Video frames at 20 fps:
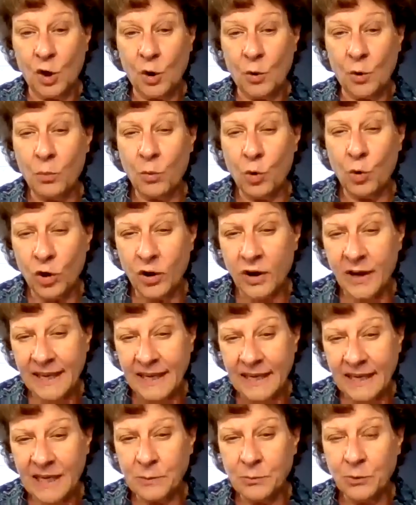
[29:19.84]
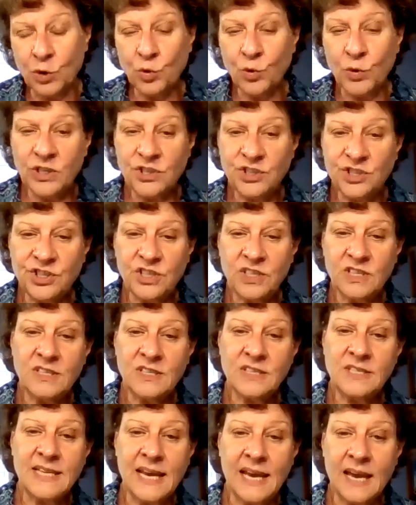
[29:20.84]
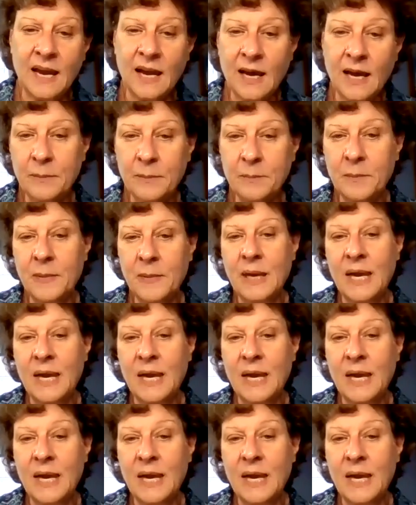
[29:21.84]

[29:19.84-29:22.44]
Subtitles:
Maura Emer, which is MEAU,